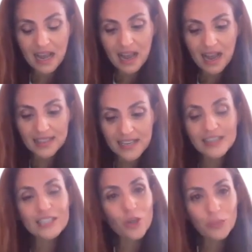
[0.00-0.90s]
I take
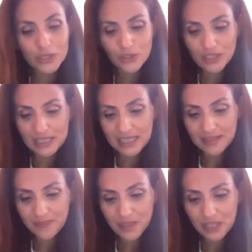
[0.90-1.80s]
this opportunity
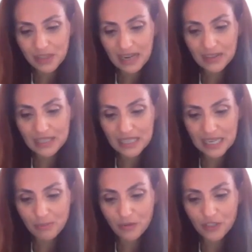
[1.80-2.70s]
to thank the
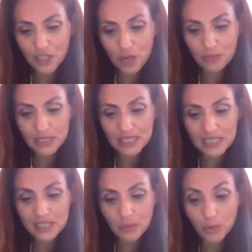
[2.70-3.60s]
team of interpreters
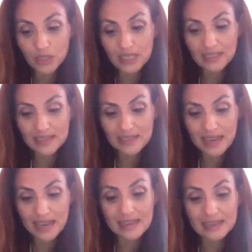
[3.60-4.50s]
supporting us
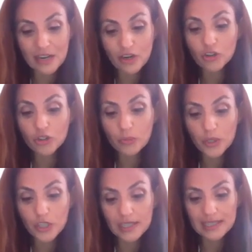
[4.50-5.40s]
today. Their
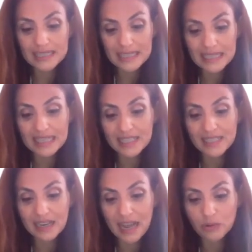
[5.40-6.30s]
contribution is key to
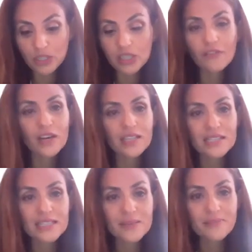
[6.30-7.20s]
language
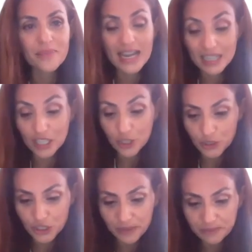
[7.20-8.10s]
diversity and
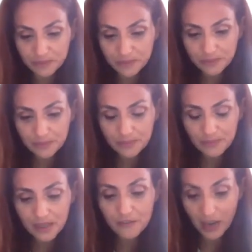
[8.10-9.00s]
inclusion.
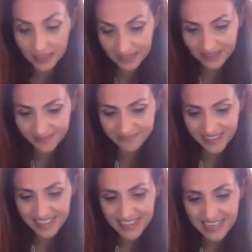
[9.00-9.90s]
Finally,
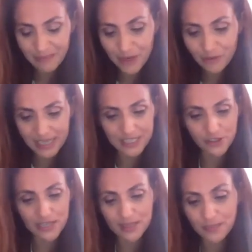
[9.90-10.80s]
let me
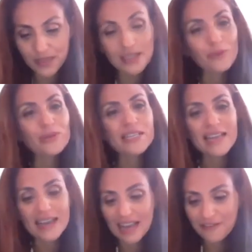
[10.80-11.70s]
reiterate something that we
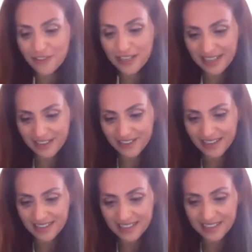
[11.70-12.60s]
say every year
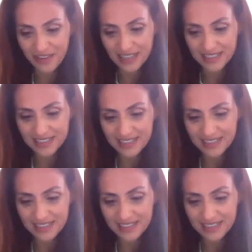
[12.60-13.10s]
at this event.